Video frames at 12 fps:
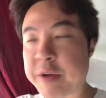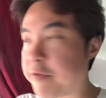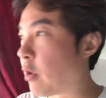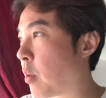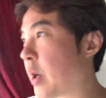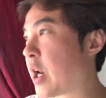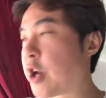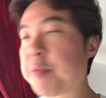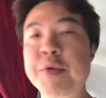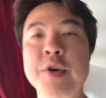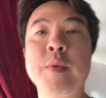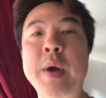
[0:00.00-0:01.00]
forward and you
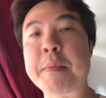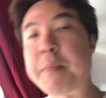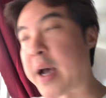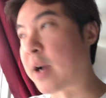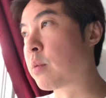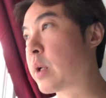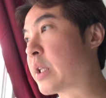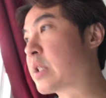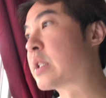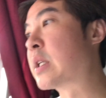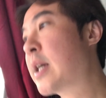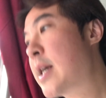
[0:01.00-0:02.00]
put your weight
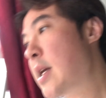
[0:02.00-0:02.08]
backwards.